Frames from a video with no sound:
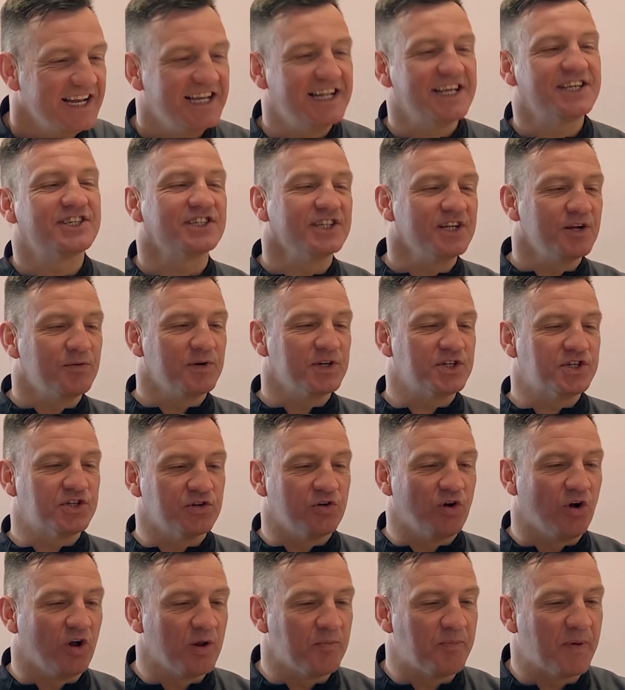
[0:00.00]
Listen, I wish you
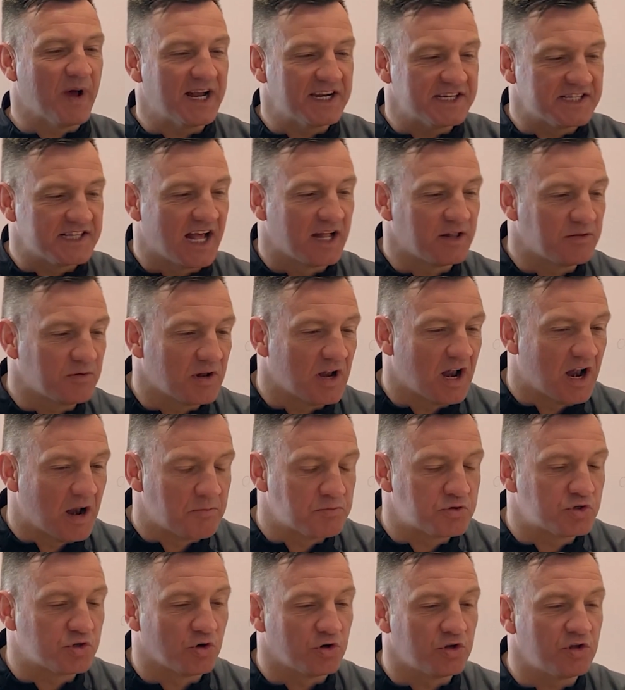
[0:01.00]
all the best out there.
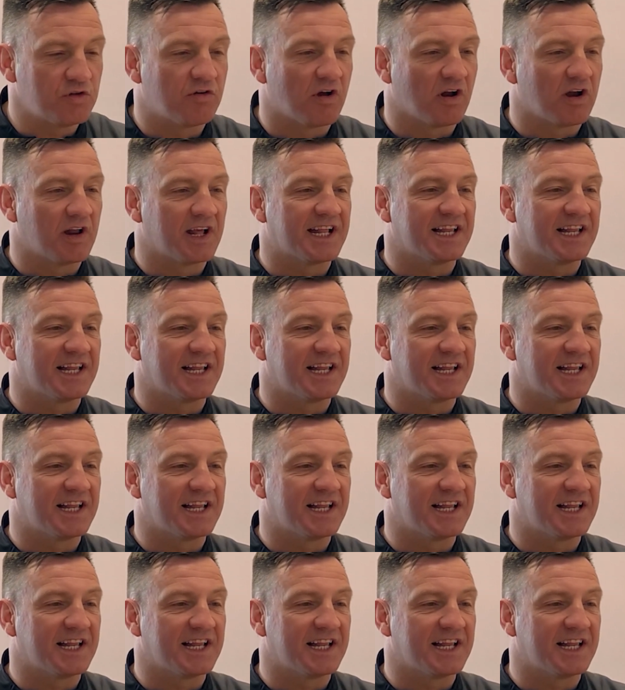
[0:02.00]
I'm sure you've got a